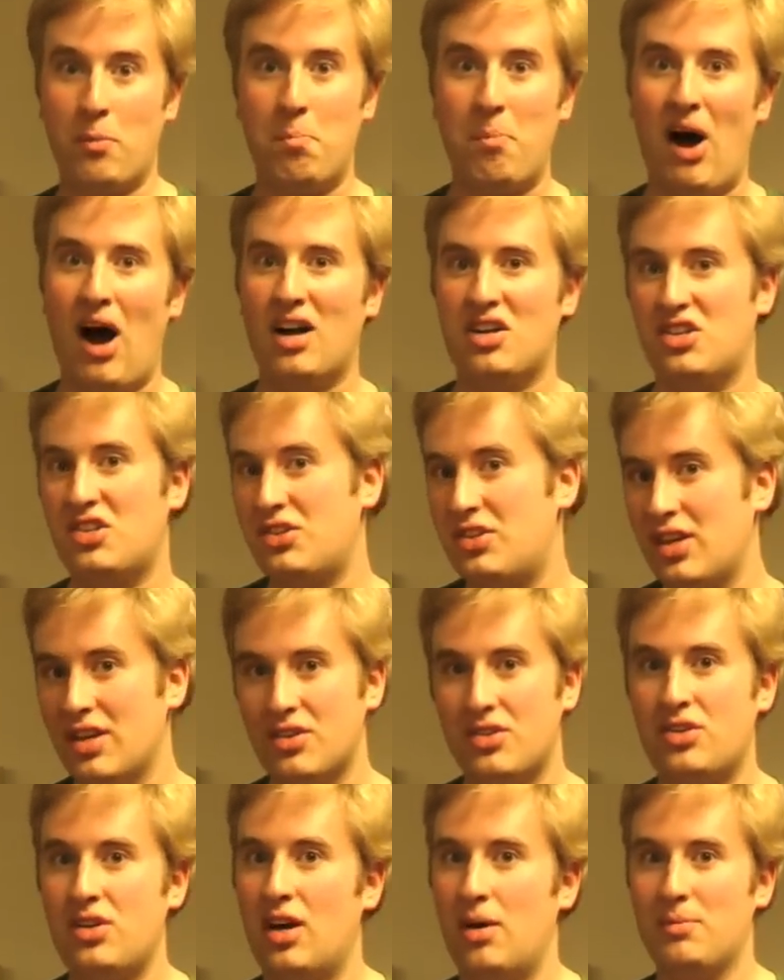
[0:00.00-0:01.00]
box
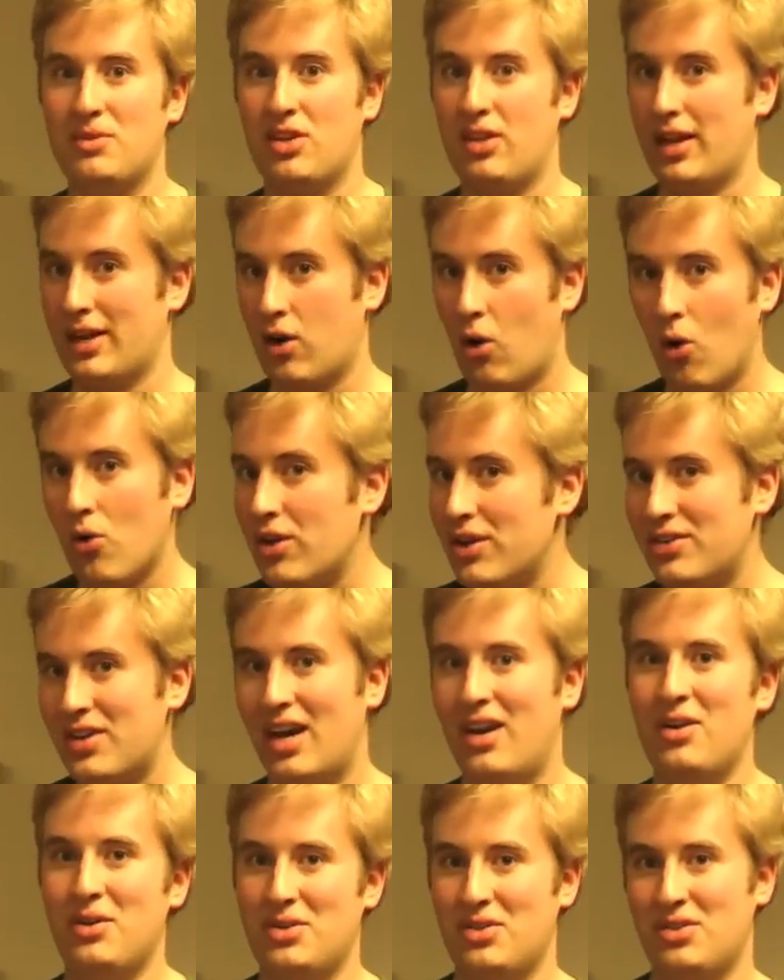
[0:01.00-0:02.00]
systems and like old
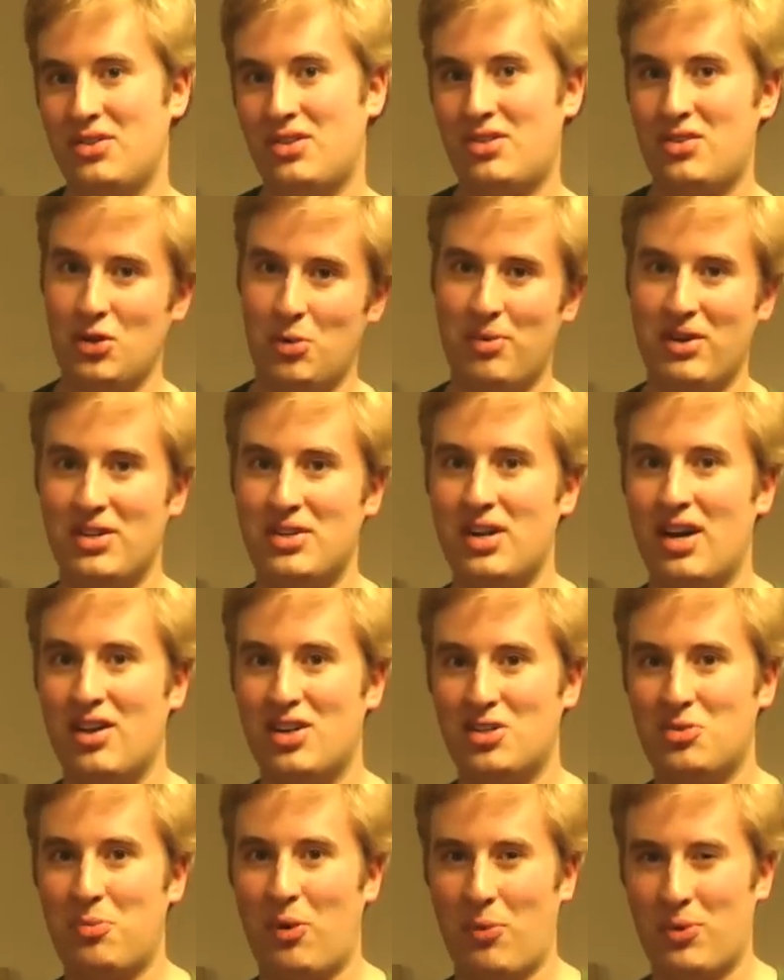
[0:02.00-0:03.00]
Nintendos and Super
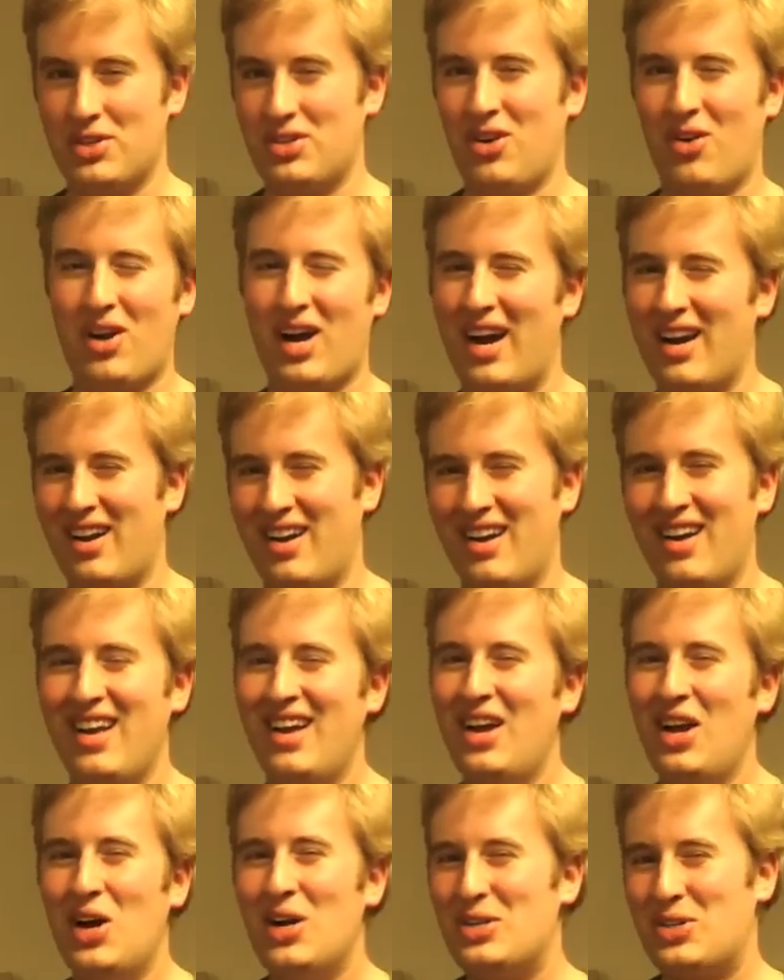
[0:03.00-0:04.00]
Nintendos, but we're still kind
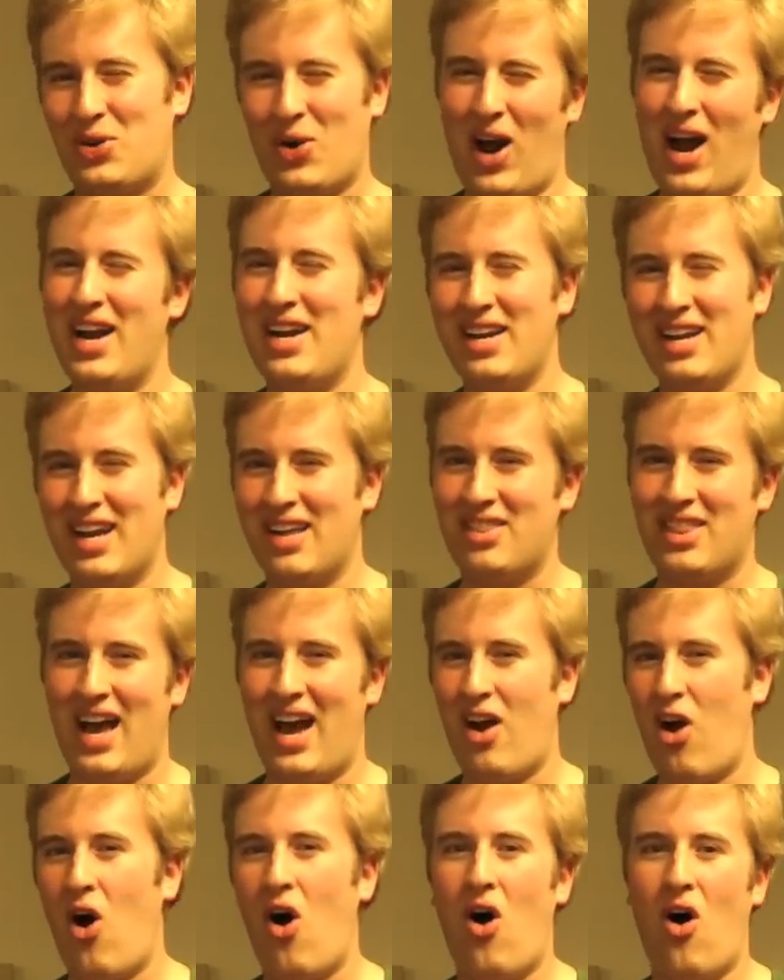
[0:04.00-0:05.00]
of trying to get
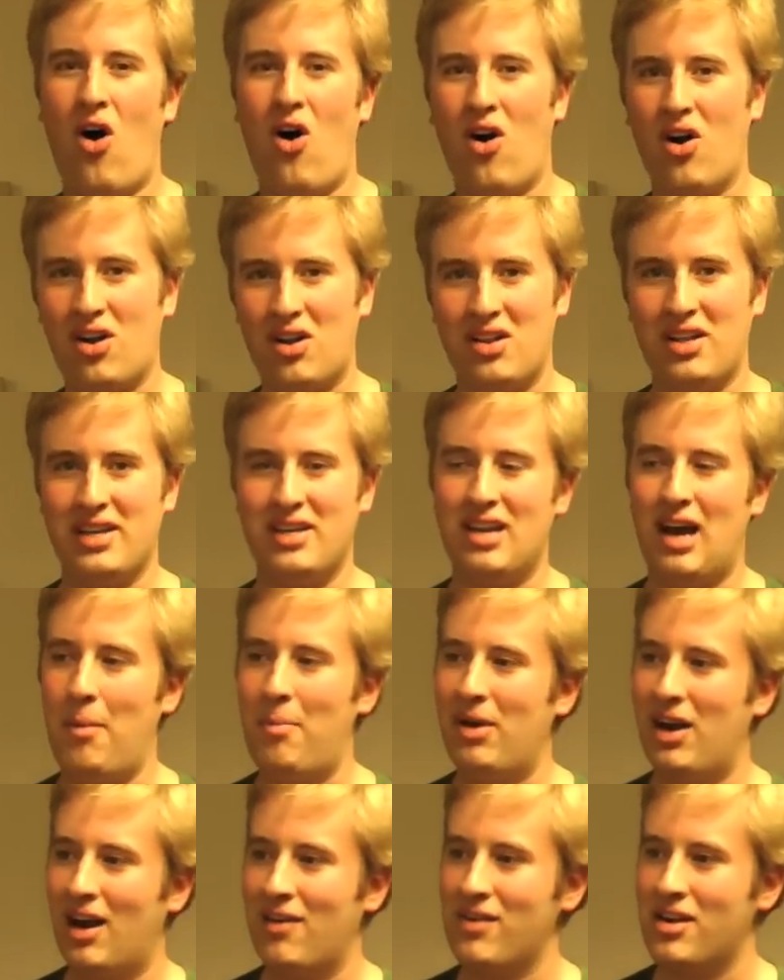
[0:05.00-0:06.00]
that all cleaned up
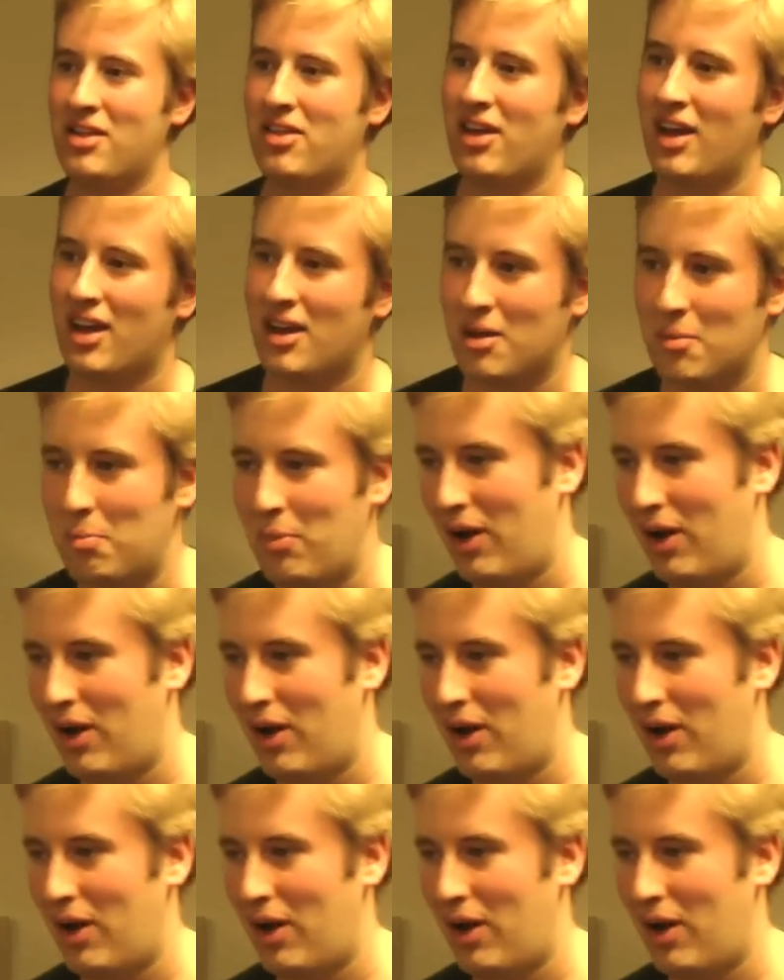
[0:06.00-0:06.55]
and everything.